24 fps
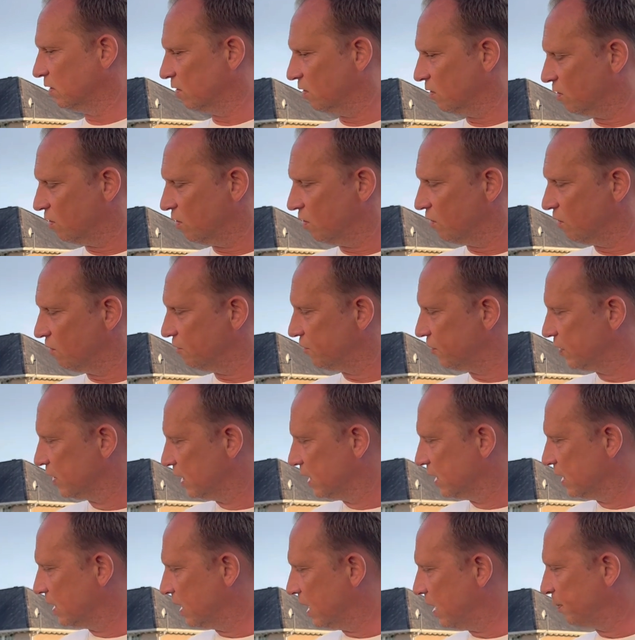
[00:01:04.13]
of
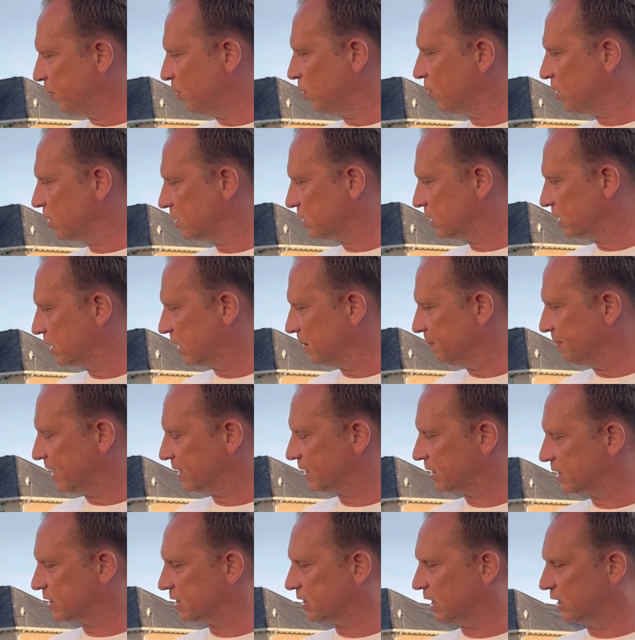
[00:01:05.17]
a board, a mast
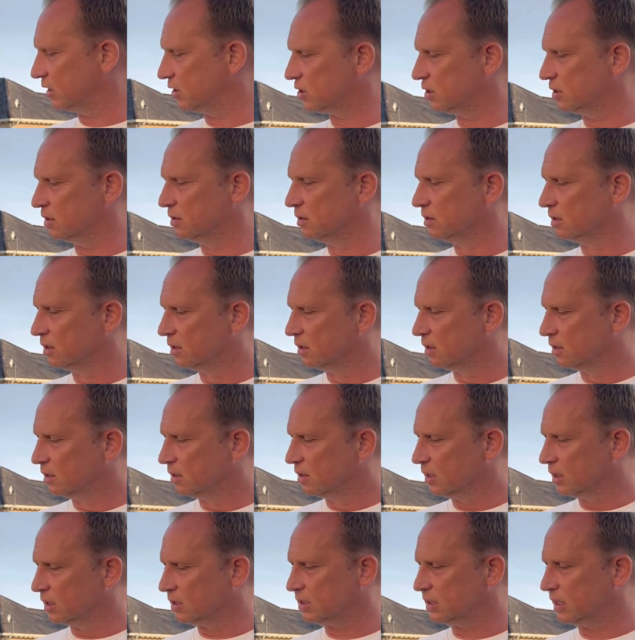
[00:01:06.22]
extension,
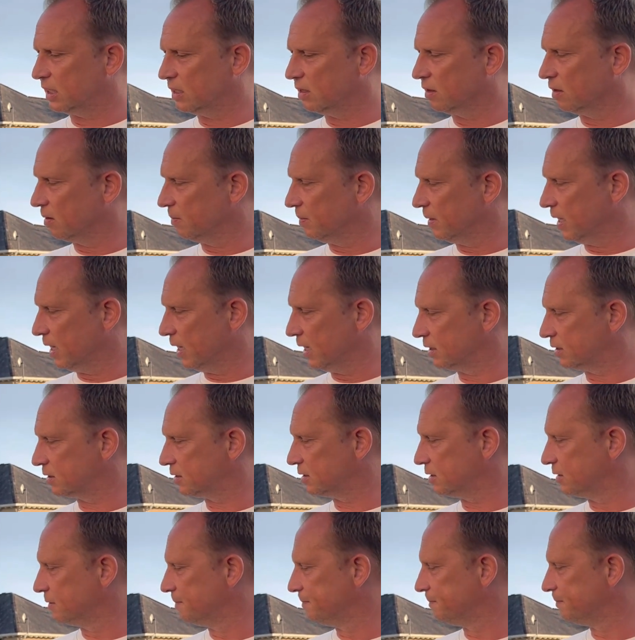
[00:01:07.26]
a sail, a
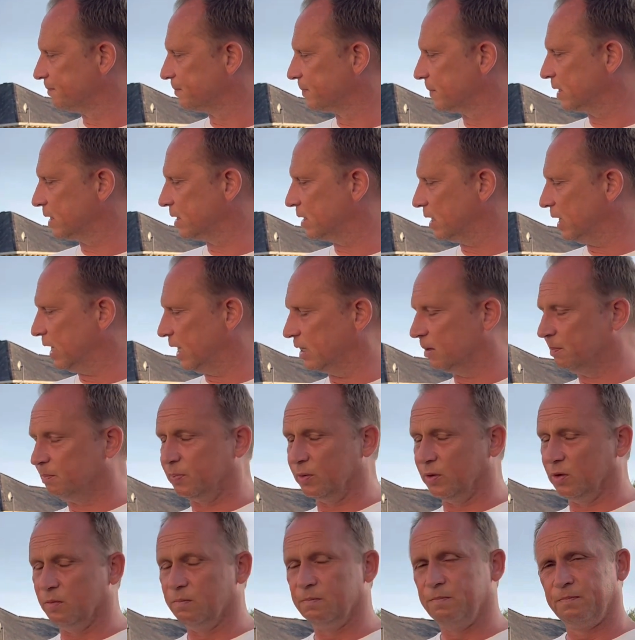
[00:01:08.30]
mast, and a
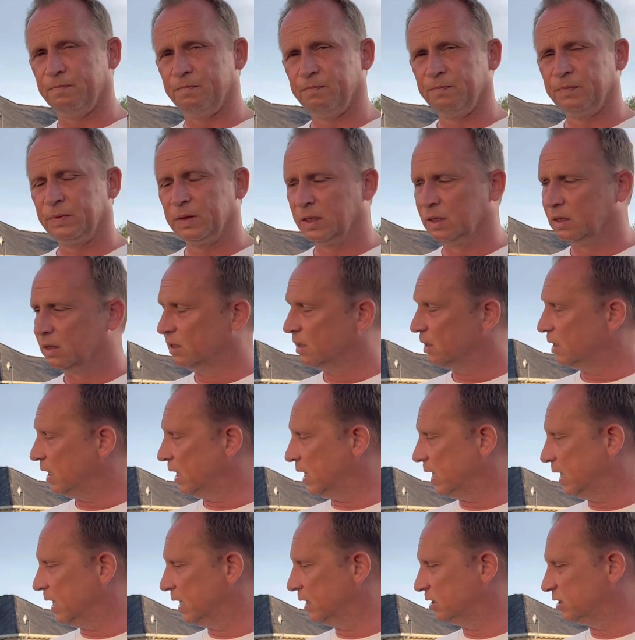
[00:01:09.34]
boom.
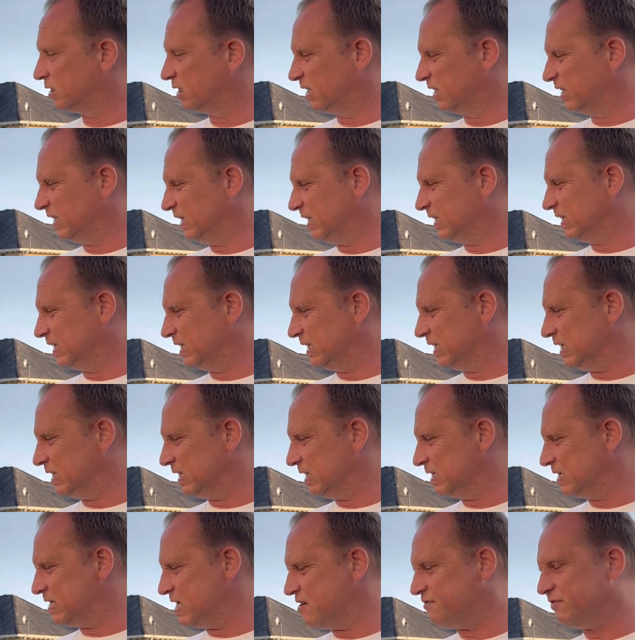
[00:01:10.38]
And
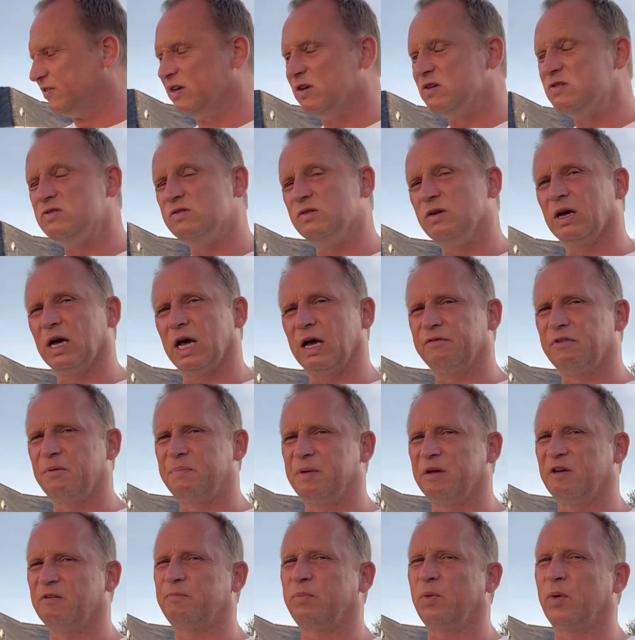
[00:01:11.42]
if you have a
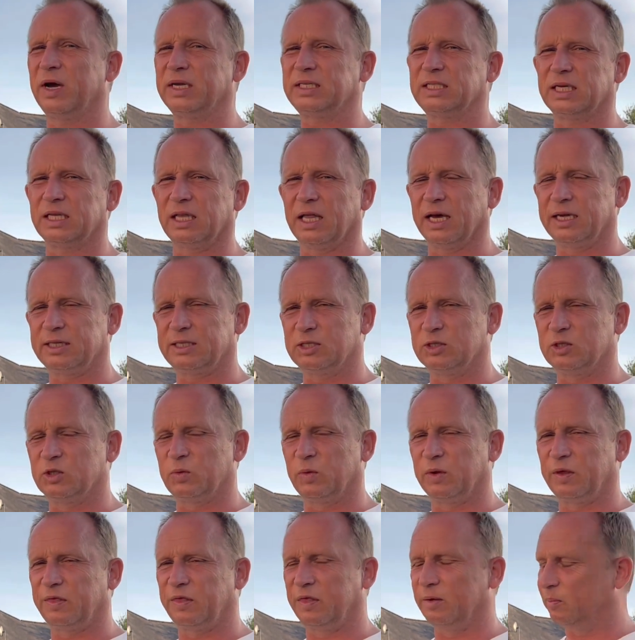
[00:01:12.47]
bit of poetic license
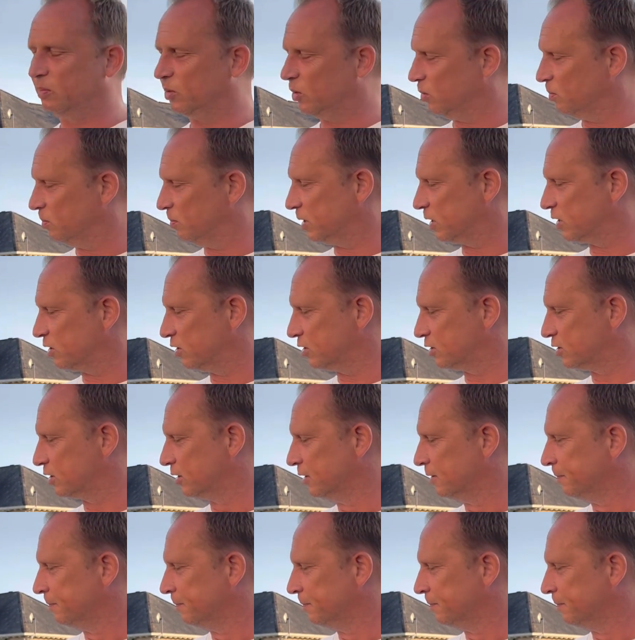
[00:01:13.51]
with the boom, because